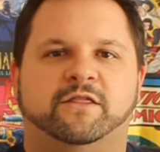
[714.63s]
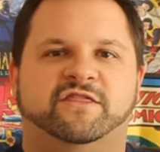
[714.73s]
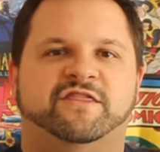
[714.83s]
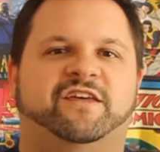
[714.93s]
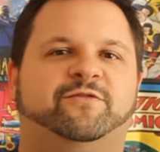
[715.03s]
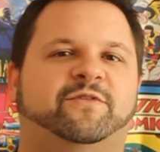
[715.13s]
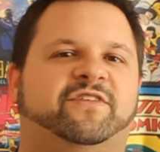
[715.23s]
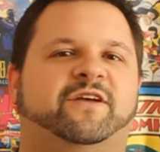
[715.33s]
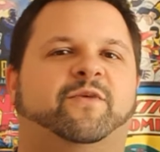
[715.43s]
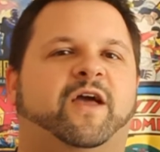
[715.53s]
This was
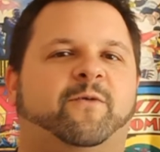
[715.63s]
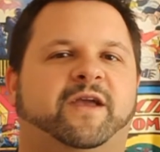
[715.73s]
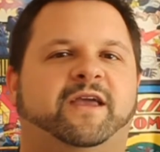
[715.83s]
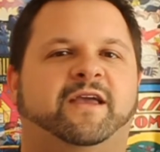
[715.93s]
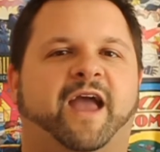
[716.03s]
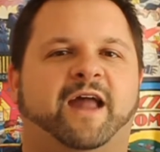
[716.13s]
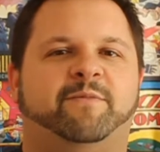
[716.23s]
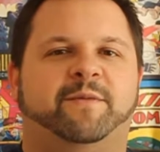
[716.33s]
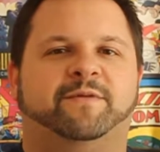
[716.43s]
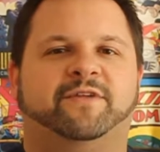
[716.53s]
the complaint we
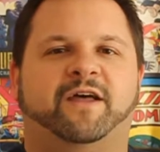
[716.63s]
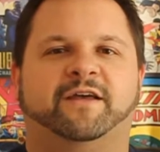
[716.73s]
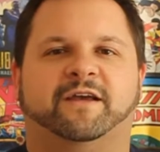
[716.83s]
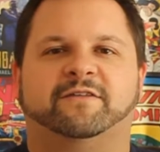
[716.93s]
had people telling